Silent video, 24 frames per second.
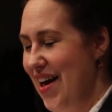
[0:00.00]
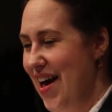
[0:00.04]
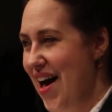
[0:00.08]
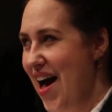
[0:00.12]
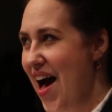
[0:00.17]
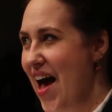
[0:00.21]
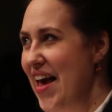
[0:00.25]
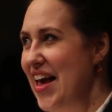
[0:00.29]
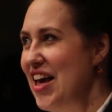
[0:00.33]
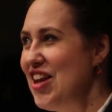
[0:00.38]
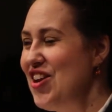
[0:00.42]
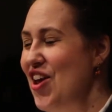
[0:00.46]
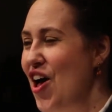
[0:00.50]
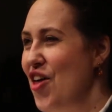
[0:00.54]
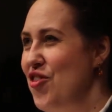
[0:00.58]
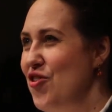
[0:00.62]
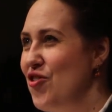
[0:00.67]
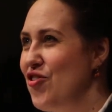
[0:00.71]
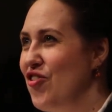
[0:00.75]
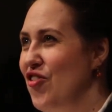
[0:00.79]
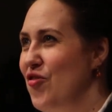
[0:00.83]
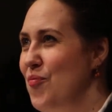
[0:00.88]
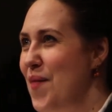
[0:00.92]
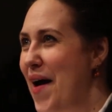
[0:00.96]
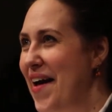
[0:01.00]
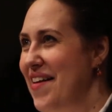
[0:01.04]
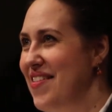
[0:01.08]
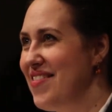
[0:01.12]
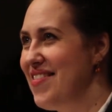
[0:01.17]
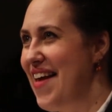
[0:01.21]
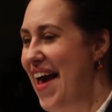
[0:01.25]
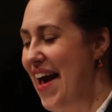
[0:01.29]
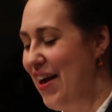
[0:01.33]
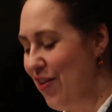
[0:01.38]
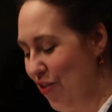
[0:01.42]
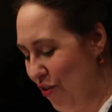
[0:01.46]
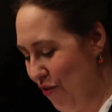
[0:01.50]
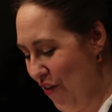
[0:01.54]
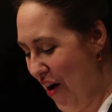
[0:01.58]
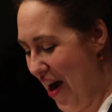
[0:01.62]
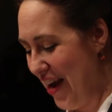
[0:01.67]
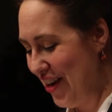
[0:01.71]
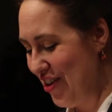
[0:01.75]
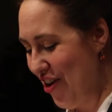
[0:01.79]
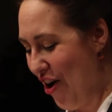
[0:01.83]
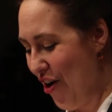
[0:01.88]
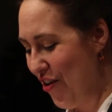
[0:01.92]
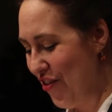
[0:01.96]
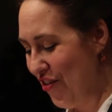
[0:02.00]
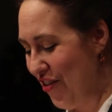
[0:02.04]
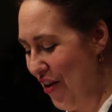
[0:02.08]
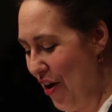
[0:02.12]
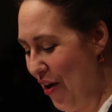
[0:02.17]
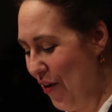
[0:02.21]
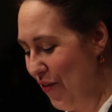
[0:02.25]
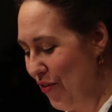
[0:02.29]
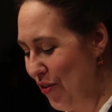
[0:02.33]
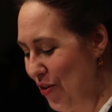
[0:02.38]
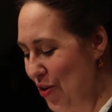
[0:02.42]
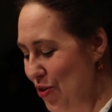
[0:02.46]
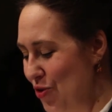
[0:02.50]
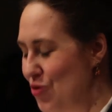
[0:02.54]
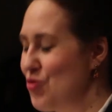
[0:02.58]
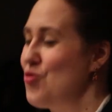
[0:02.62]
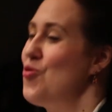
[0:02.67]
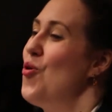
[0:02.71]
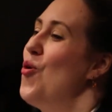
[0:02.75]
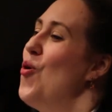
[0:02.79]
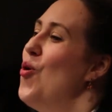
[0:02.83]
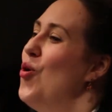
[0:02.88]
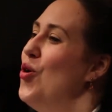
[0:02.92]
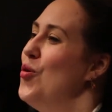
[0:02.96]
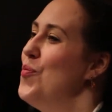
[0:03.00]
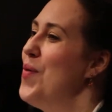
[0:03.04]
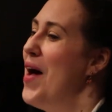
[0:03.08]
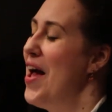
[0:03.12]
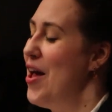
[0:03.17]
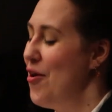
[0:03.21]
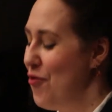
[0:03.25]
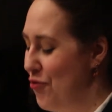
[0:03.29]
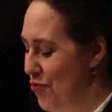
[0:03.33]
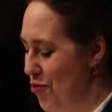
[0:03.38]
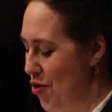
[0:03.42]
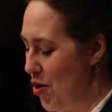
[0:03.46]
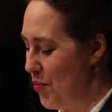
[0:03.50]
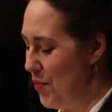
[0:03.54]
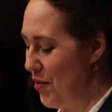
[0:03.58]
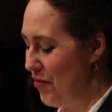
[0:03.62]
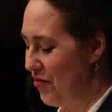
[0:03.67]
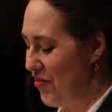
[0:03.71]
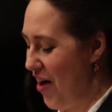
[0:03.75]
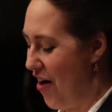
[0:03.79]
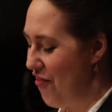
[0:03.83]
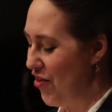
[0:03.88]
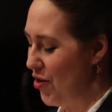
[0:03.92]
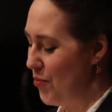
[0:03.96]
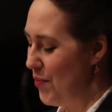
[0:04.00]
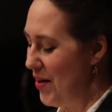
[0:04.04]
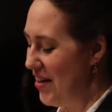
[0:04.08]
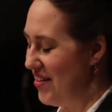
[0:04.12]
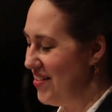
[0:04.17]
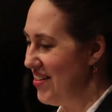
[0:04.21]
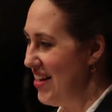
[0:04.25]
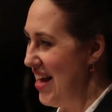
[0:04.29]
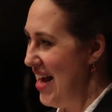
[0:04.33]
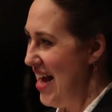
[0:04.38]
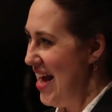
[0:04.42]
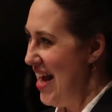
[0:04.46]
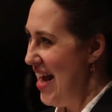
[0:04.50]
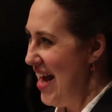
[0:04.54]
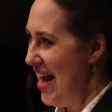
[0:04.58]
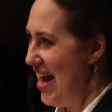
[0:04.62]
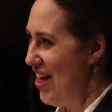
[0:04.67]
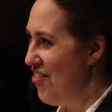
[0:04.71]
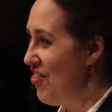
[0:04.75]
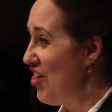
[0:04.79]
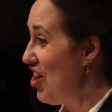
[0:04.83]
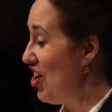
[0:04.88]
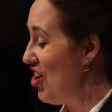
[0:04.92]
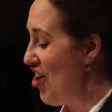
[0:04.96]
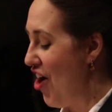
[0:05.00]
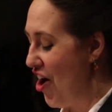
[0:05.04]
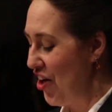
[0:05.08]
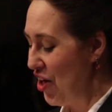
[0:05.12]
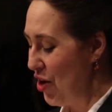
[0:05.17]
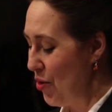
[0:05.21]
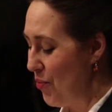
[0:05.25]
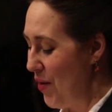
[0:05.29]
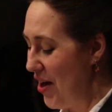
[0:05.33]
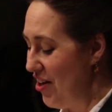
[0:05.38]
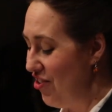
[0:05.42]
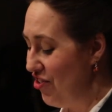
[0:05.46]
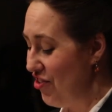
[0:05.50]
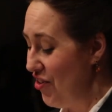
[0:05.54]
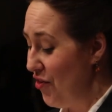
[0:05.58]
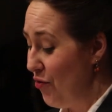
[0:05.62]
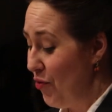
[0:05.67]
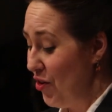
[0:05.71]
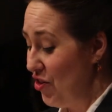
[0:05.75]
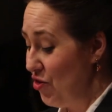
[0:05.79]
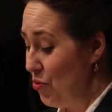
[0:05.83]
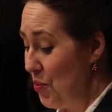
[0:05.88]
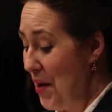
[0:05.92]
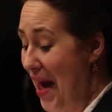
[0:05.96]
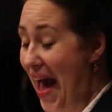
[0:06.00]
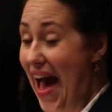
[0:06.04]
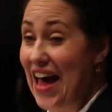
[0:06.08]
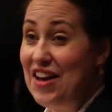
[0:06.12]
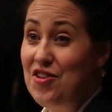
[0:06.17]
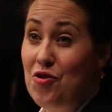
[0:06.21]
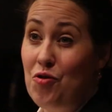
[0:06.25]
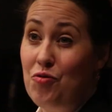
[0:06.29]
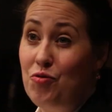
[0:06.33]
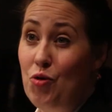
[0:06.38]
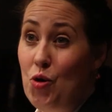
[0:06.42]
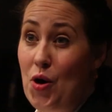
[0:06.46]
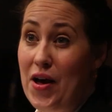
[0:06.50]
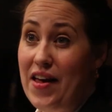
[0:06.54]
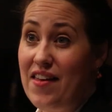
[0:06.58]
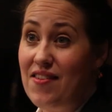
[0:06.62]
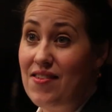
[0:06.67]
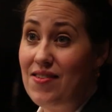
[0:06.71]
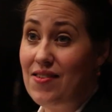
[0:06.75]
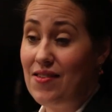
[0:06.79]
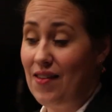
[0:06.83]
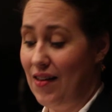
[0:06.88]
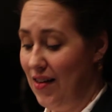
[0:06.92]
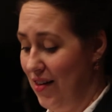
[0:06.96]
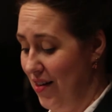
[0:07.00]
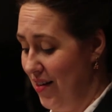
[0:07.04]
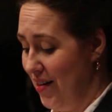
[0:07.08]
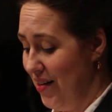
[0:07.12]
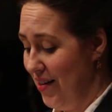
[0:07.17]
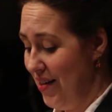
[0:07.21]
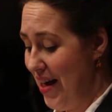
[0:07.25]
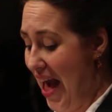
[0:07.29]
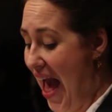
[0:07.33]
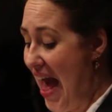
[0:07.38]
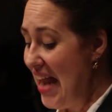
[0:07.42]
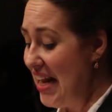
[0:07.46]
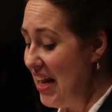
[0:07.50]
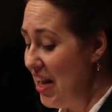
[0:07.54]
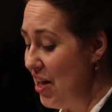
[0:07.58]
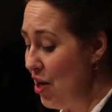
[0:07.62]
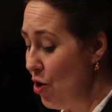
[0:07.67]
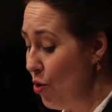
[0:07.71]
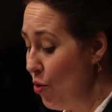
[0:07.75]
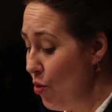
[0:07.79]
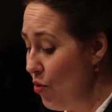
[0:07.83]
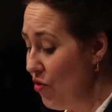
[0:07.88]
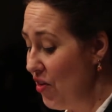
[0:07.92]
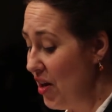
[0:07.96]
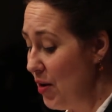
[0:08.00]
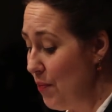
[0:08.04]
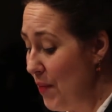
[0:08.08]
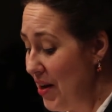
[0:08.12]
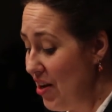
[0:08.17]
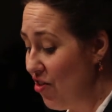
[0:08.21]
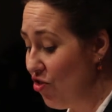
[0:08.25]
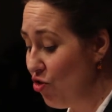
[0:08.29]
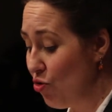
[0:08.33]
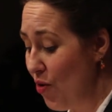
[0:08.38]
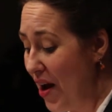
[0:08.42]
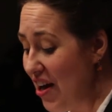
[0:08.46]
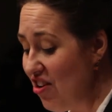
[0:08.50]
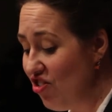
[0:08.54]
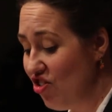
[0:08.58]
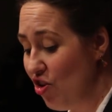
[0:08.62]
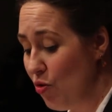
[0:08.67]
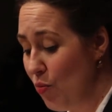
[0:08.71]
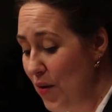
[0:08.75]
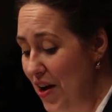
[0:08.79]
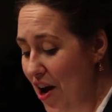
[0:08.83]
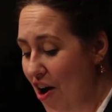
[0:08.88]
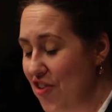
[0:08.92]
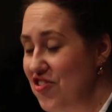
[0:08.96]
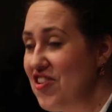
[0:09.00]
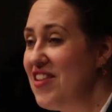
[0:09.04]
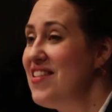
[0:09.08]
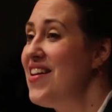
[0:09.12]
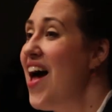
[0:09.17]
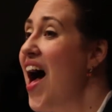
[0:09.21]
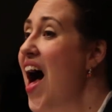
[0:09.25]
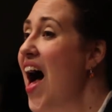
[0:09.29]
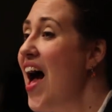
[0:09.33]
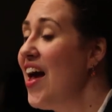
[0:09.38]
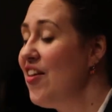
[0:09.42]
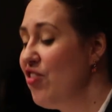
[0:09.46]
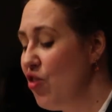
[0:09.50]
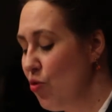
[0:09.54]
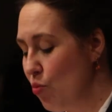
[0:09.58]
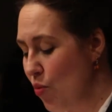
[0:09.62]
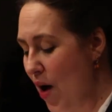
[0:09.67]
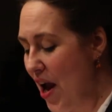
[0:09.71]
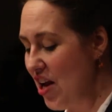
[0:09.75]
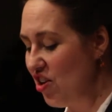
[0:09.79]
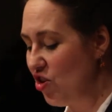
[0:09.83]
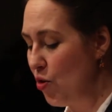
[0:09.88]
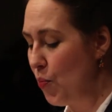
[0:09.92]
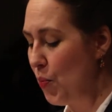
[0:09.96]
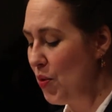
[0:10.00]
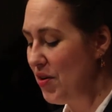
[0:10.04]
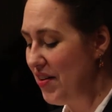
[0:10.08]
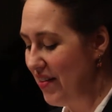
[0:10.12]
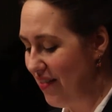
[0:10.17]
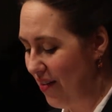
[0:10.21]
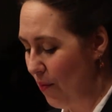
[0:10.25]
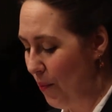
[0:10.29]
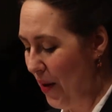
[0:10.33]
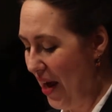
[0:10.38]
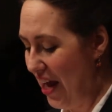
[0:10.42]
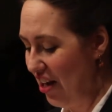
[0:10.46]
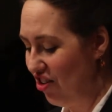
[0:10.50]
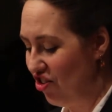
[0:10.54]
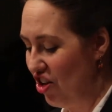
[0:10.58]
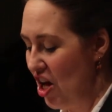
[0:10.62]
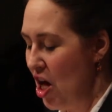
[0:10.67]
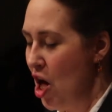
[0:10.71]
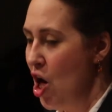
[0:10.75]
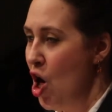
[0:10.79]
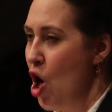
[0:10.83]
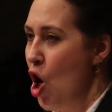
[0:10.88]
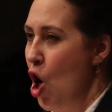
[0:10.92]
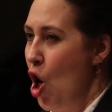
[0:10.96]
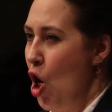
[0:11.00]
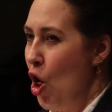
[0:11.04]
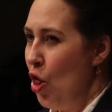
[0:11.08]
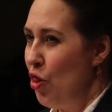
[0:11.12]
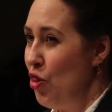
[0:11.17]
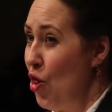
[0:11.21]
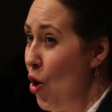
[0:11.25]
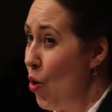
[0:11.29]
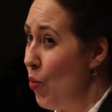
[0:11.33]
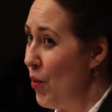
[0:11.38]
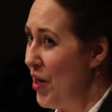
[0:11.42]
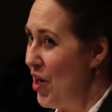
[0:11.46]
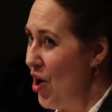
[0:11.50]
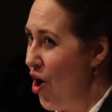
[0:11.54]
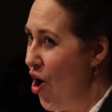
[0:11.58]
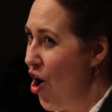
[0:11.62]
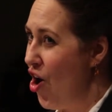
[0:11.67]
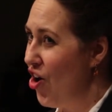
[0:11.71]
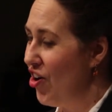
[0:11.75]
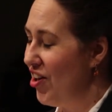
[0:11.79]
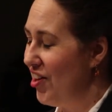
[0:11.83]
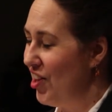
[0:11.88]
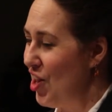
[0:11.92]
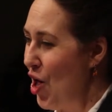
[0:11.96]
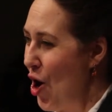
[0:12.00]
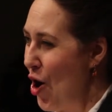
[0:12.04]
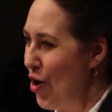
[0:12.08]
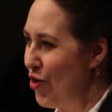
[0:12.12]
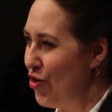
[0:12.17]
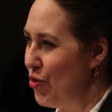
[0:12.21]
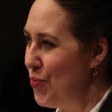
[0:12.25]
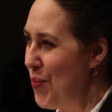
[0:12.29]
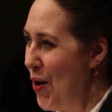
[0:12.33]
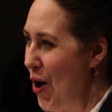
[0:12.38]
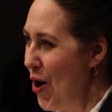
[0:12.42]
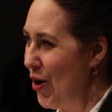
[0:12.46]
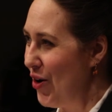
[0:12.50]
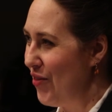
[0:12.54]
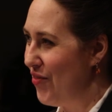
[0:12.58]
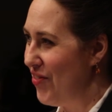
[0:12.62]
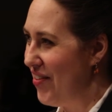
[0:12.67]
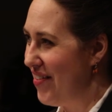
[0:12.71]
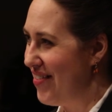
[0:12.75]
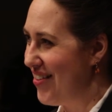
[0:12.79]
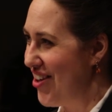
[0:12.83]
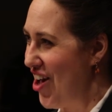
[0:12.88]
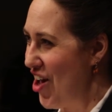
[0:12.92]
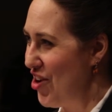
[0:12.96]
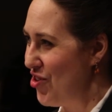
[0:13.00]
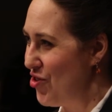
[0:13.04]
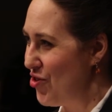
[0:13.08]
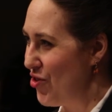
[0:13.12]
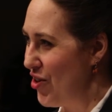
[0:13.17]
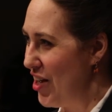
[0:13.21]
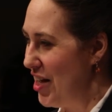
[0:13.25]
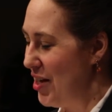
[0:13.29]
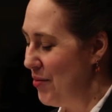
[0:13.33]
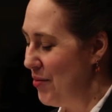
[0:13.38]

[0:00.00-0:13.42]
I and others of my sex find ourselves controlled by a form of government in the inauguration of which we had no voice, and in whose administration we are denied the right to participate, though we are a large part of this country.